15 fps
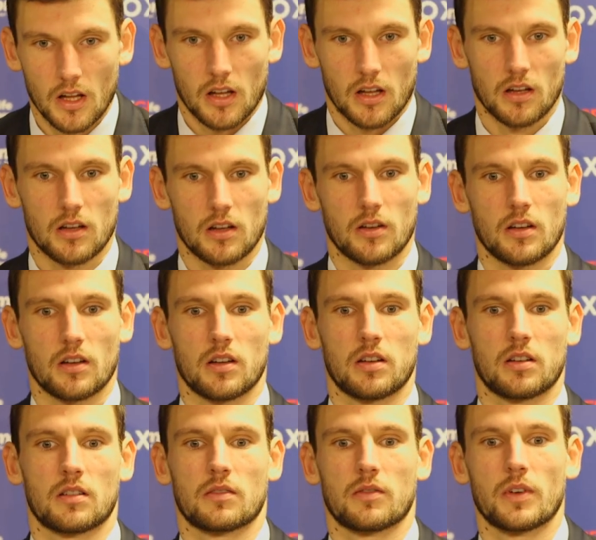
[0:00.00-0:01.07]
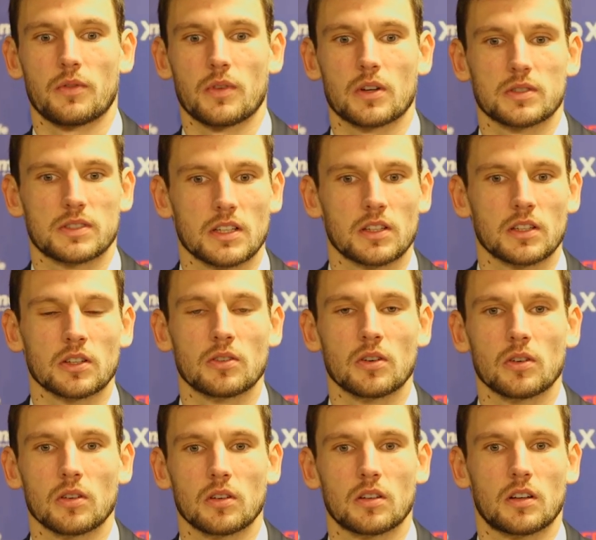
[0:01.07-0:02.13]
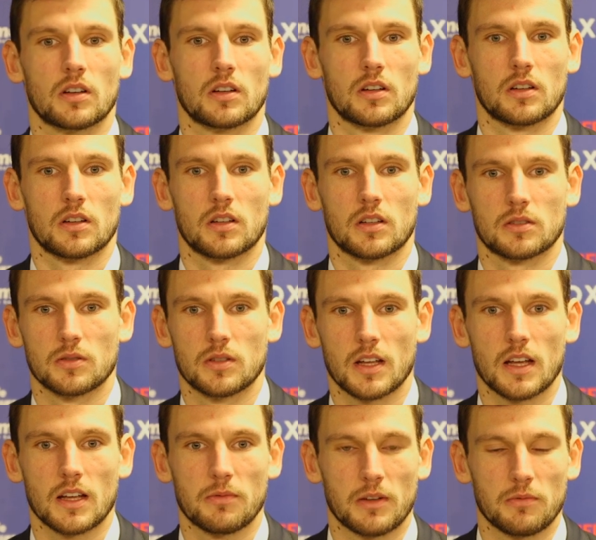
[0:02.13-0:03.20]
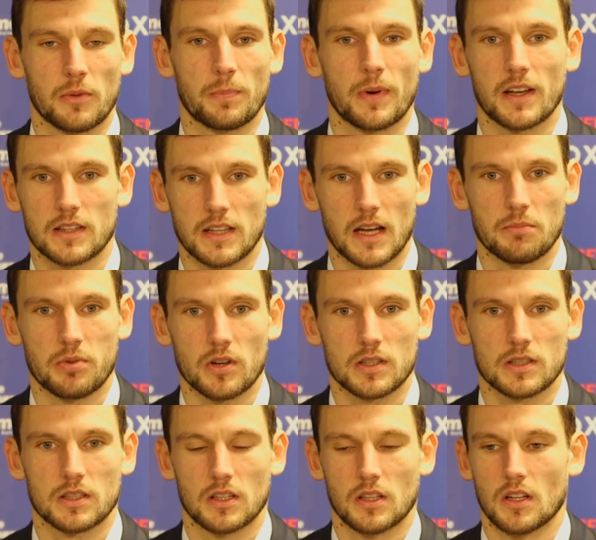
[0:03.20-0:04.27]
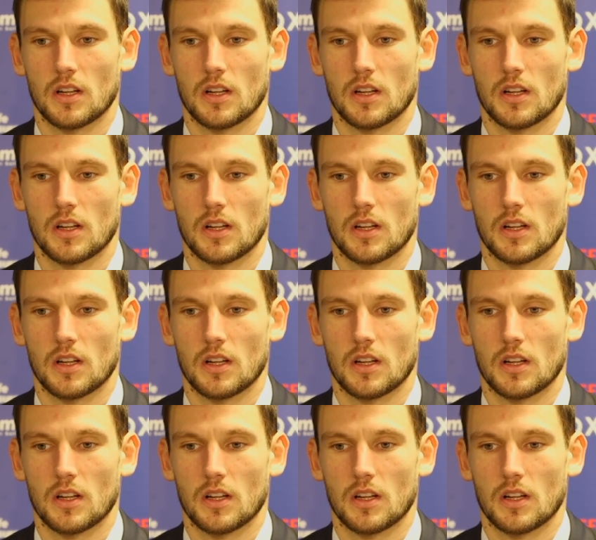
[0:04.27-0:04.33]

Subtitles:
when we conceded the goal today when we played Ibrox.